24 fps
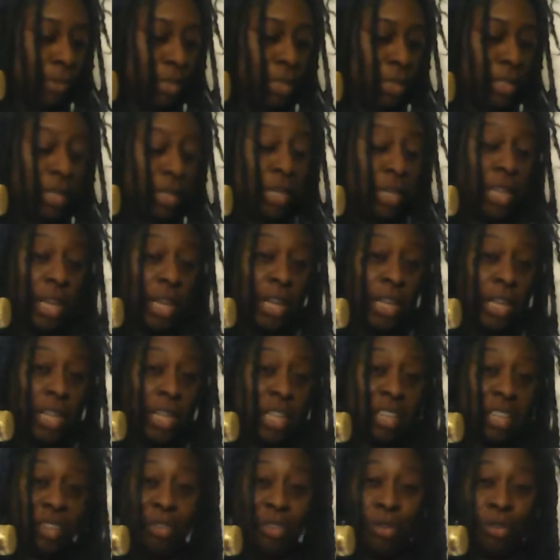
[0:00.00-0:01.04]
Nick
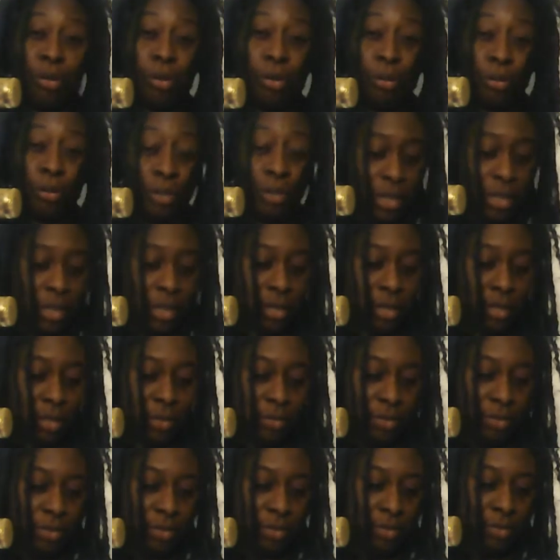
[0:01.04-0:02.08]
Nolte
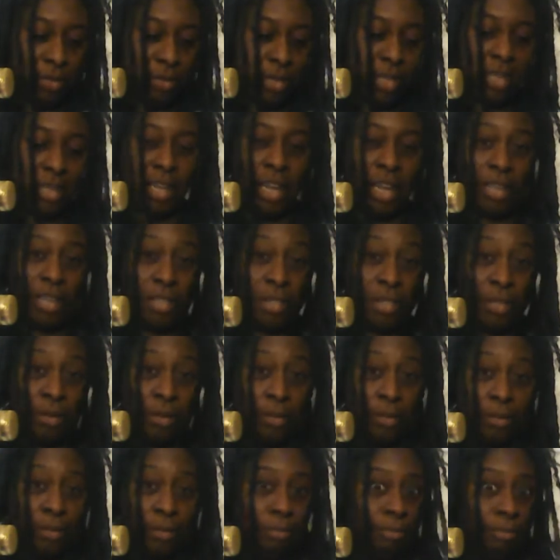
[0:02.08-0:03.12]
in
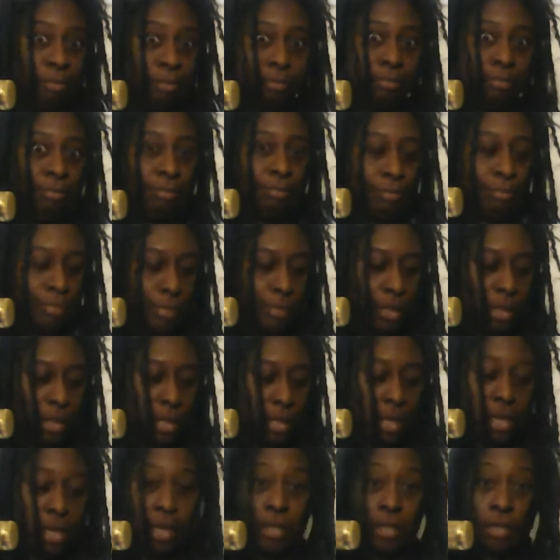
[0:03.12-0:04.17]
92,
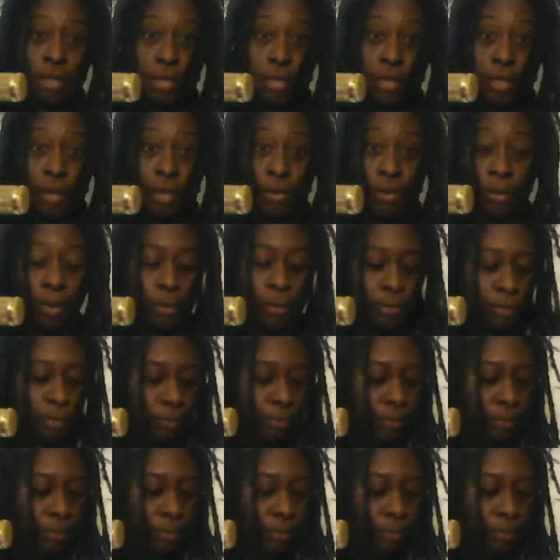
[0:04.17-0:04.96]
he gets a 0.